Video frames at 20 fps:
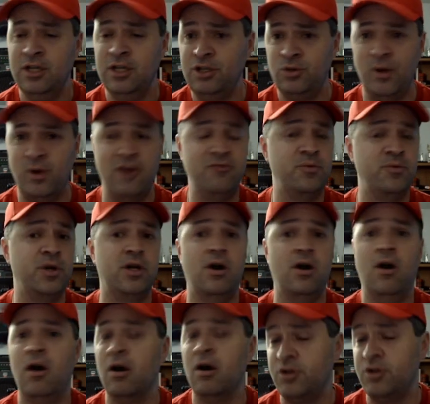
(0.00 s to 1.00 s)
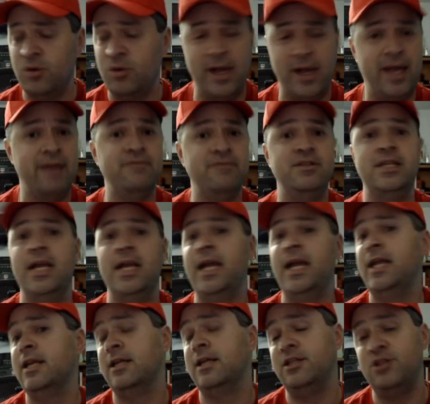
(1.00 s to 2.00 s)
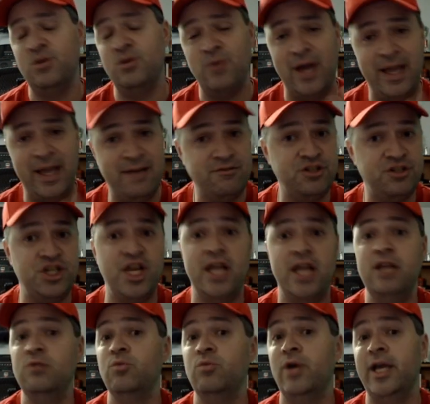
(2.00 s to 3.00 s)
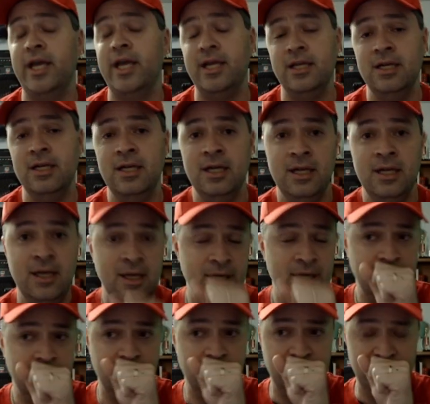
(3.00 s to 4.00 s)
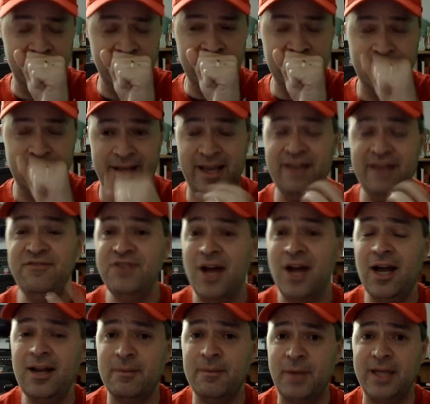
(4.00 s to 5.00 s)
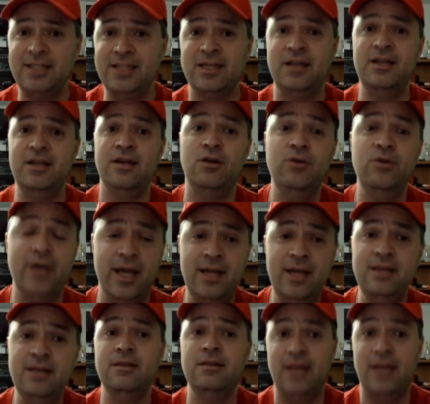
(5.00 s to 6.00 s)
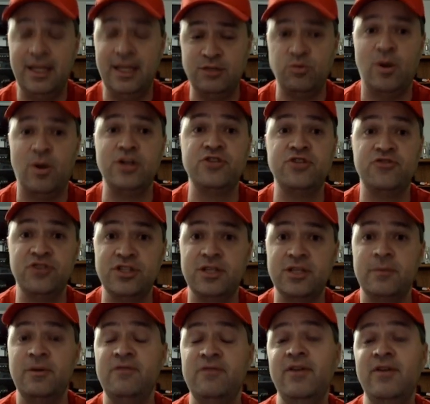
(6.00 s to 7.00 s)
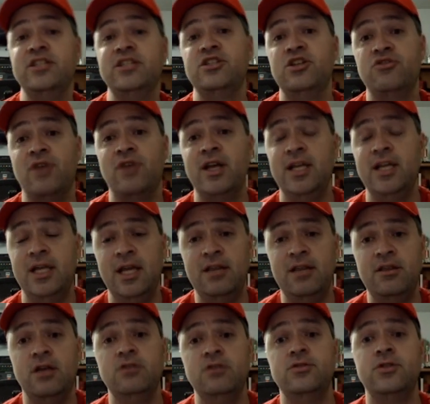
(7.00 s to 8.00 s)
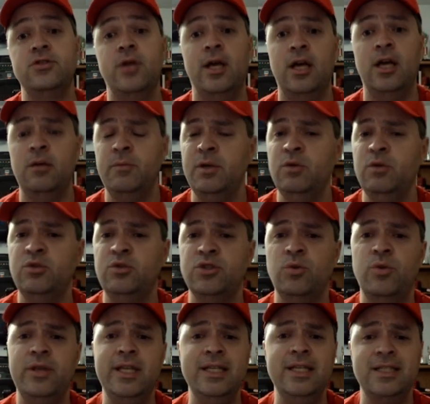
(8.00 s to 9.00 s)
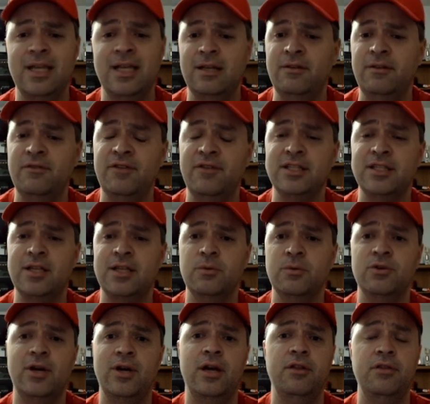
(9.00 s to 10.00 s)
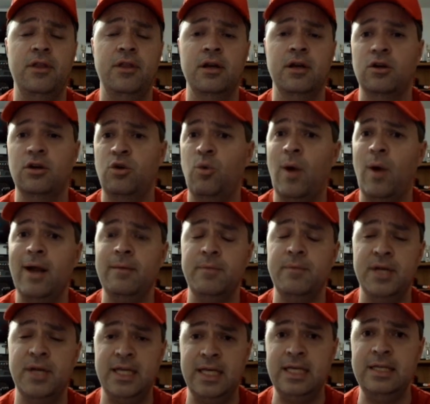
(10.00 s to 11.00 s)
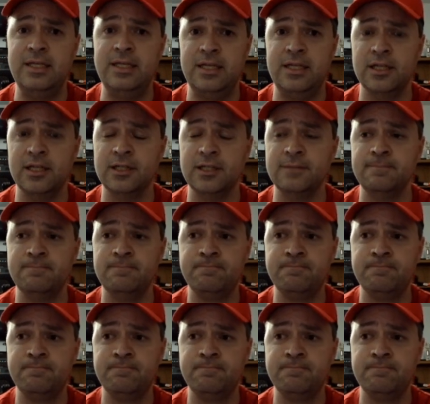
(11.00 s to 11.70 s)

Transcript: Do I have Picard? Do I have Data? Do I have Janeway? If not, it might tell you, okay, let's watch for some events to try and get those to help me, so when these events come around, they're quite a bit easier.